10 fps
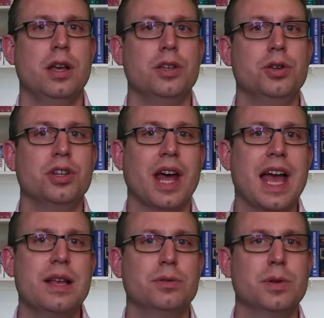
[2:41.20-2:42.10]
You should
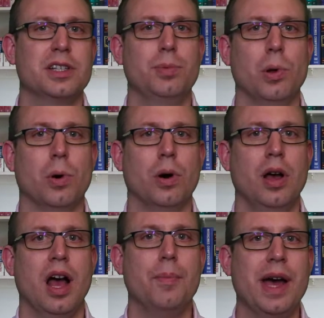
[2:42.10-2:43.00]
aim to explore
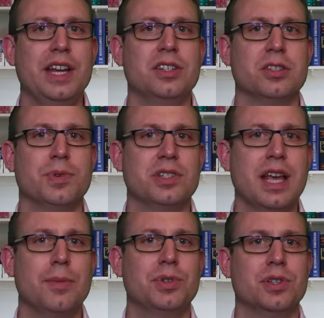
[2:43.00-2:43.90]
a patient's
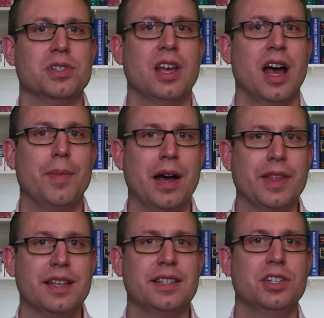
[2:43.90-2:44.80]
perceptions about
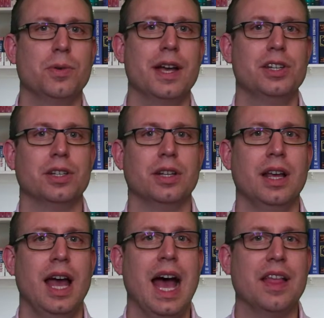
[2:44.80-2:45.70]
their situation
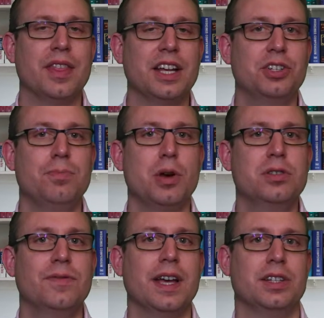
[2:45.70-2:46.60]
and their
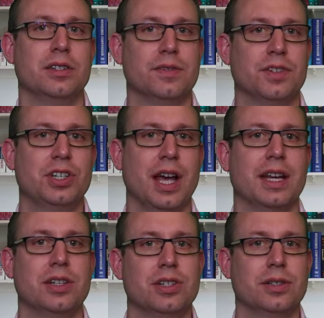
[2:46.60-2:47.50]
motivations for
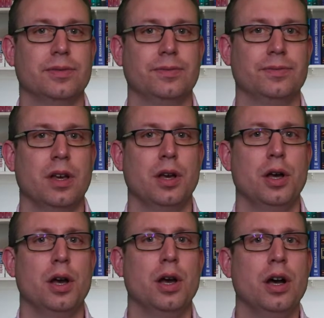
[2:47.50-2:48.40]
change.
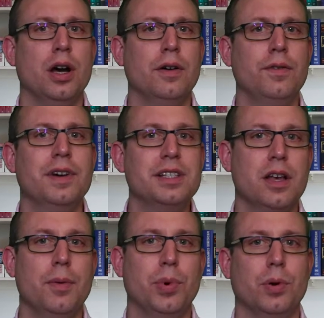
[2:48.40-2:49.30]
For
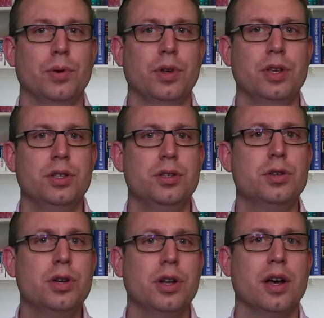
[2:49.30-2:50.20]
example, you
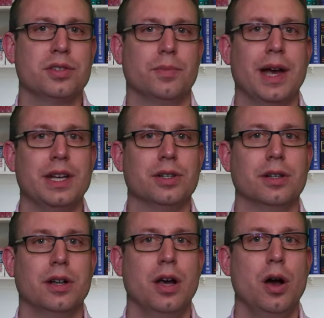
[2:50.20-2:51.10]
could ask the patient
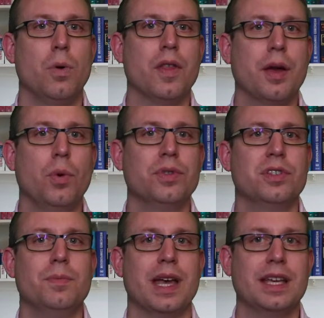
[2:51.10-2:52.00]
why they want to
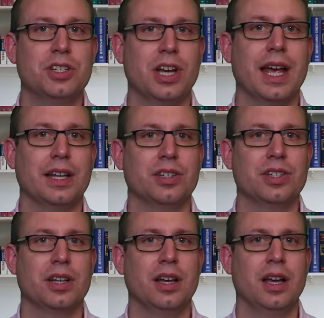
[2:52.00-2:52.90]
make a
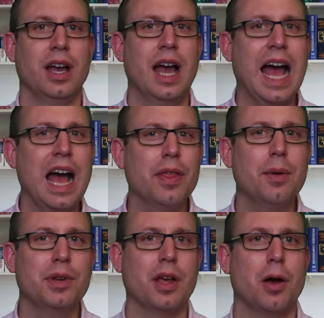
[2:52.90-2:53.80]
change, how they
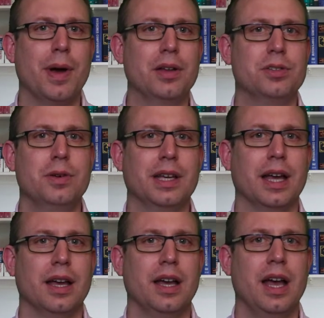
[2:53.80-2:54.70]
would go about doing
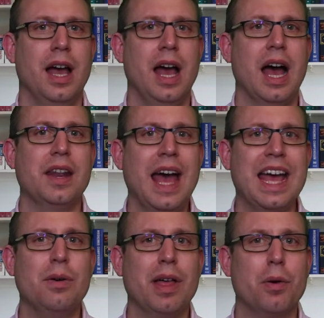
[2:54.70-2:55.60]
it, and
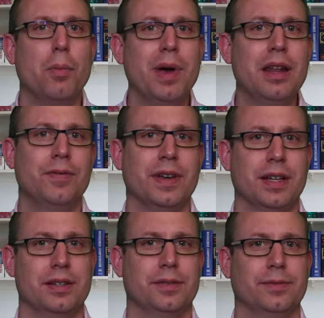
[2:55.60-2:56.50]
how they will benefit.